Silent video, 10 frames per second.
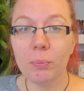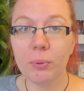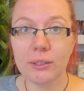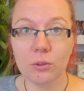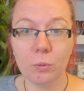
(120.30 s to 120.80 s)

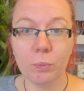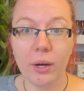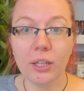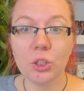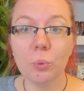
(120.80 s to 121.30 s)
bristled
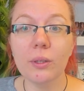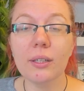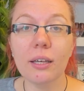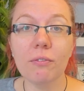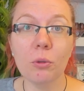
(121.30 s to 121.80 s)
brush will
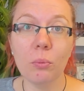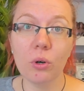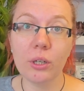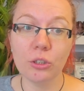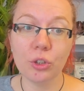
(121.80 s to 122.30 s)
give you
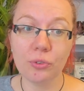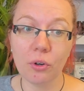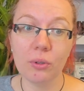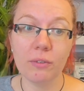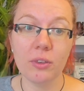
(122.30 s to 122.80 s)
more
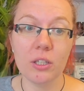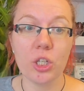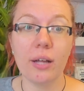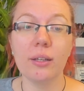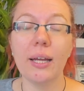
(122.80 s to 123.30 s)
control of the
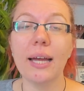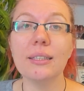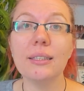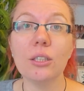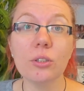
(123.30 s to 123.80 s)
gel and
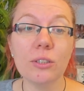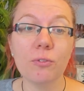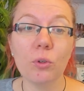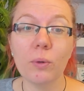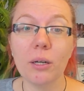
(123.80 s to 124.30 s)
is
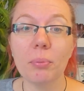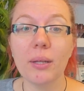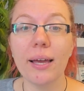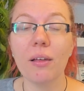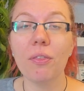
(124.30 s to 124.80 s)
useful when
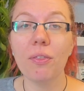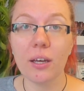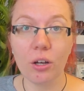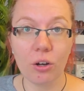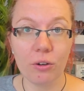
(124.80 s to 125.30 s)
applying
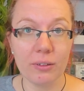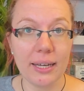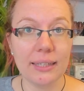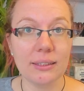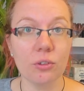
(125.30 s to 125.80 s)
thicker
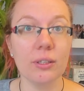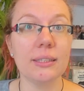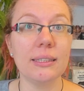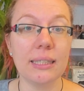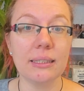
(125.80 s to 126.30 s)
overlays or
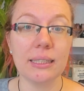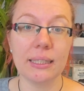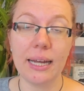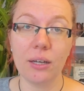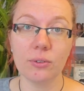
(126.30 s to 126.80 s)
extending
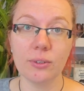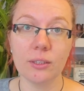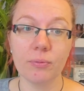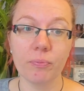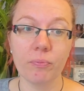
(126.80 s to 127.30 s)

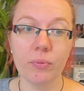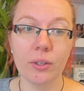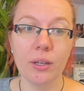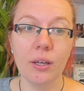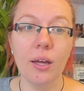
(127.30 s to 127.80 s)
nails.
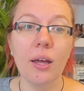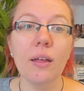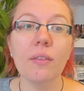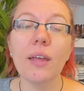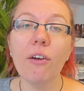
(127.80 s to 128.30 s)

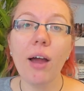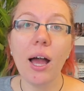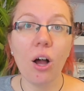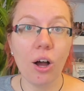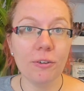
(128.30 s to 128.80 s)
There
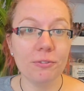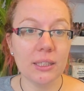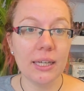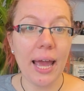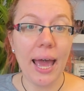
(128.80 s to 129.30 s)
are
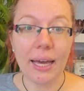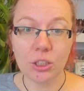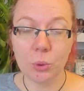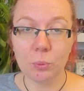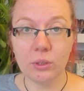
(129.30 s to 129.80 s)
often
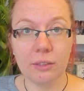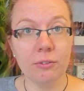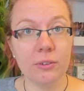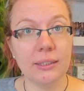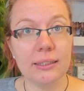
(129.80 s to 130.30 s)
actual
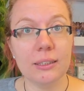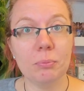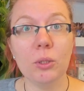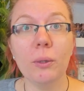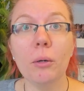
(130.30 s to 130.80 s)
differences
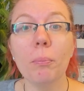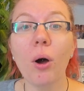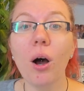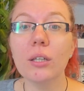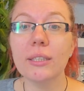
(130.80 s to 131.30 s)
between
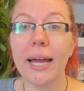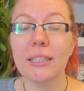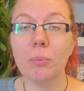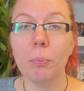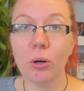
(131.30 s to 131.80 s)
pot
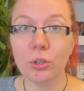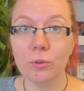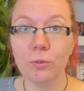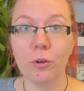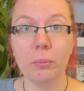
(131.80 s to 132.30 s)
and
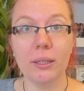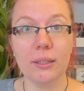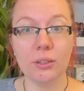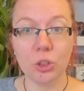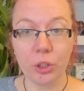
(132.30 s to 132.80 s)
bottle
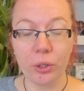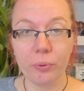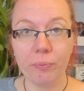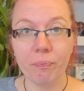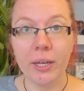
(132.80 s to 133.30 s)
formulas
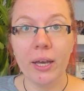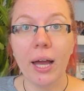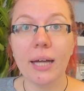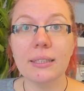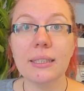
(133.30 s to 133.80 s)
too.
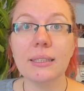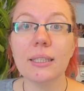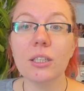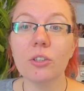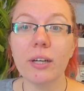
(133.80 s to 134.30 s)

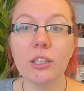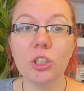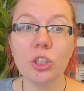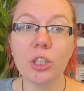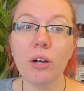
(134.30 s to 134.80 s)
Artistic
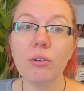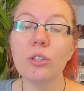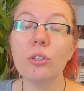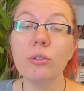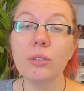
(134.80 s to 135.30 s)
correction gel
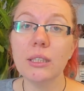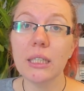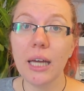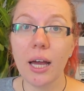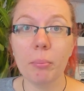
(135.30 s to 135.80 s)
used
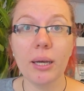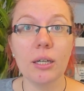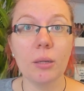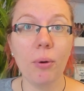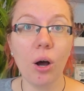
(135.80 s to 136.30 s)
to come
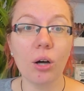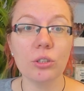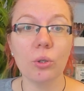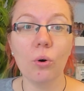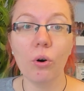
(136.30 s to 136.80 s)
in a
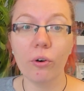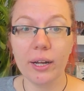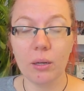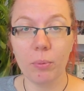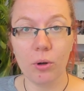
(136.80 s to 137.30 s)
pot or
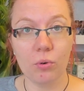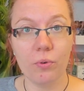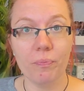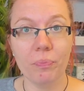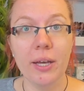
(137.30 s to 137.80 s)
in a
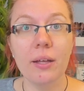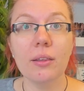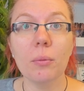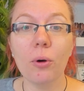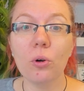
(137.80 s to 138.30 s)
bottle.
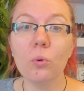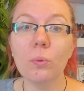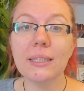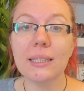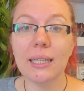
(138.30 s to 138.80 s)
The bottle
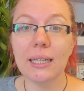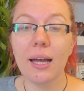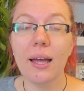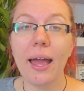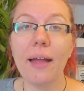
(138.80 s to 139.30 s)
was
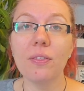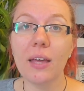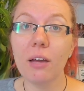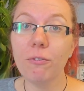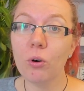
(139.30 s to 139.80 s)
thinner and
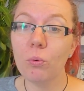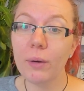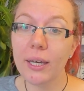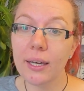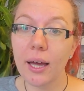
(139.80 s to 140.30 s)
therefore
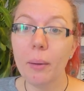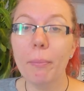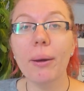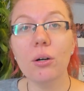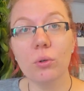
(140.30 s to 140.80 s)
weaker,
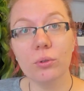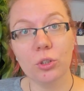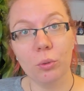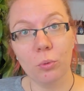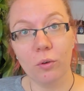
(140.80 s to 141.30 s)
but
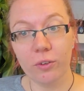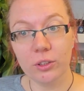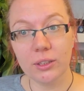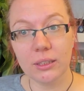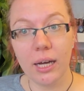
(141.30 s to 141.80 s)
also more
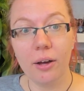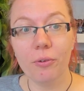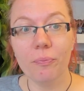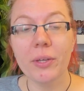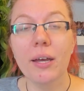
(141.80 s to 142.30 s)

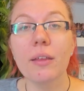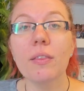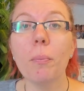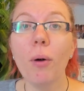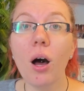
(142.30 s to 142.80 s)
versatile.
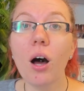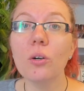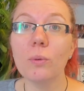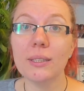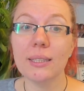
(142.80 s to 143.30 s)
The
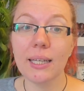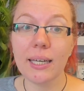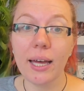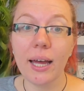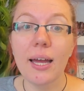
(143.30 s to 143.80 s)
pot was
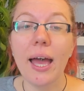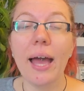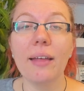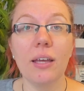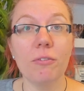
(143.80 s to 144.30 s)
thicker
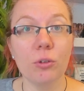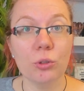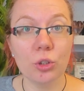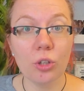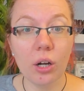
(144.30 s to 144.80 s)
and therefore
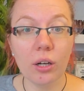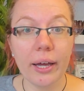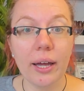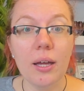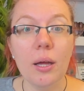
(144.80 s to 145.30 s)

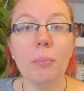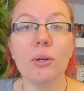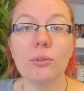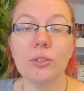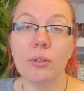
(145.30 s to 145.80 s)
stronger, but
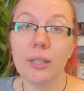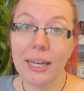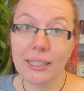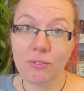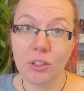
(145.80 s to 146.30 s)
also
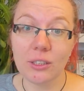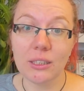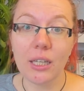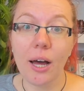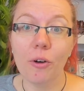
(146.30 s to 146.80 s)
less
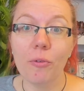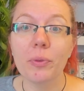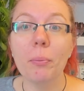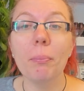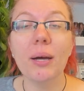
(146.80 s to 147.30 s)
versatile.
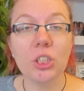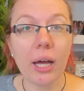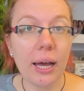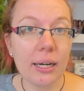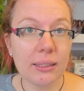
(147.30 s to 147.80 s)
Much
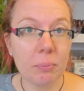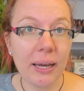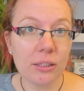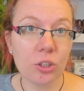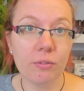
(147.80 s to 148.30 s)
harder to
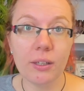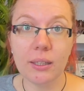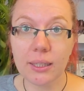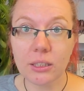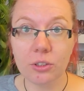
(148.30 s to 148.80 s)
paint over
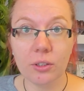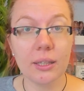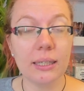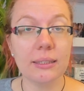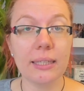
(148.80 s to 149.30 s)
glitter and
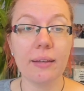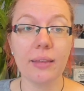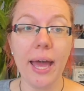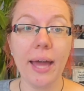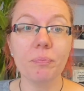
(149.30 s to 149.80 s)
things like
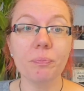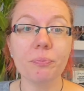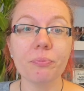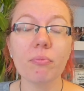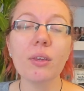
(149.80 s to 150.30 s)
that.
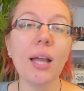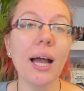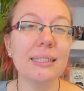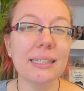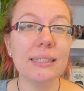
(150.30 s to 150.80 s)

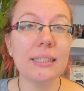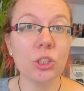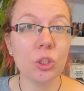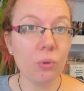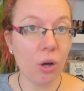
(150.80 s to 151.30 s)
Artistic
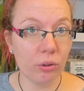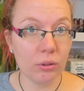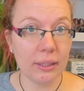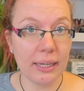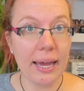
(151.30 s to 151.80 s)
do
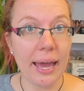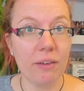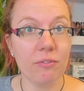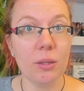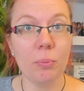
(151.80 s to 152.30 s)
only
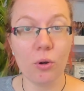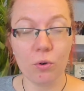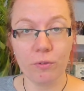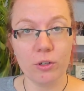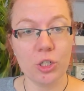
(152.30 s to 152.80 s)
have the
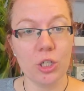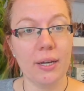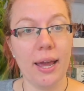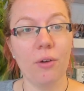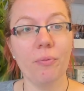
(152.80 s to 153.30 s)
bottle version
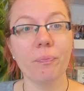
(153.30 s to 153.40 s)
now.